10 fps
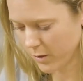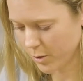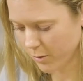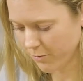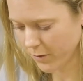So
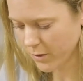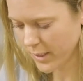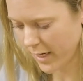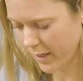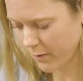we fold
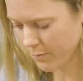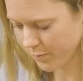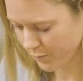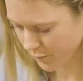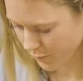in,
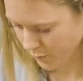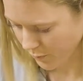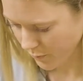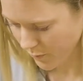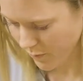
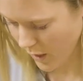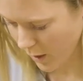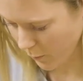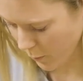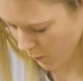and
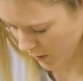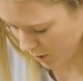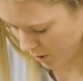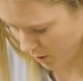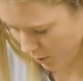we
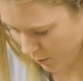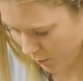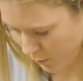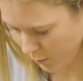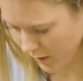want
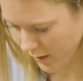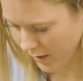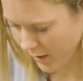our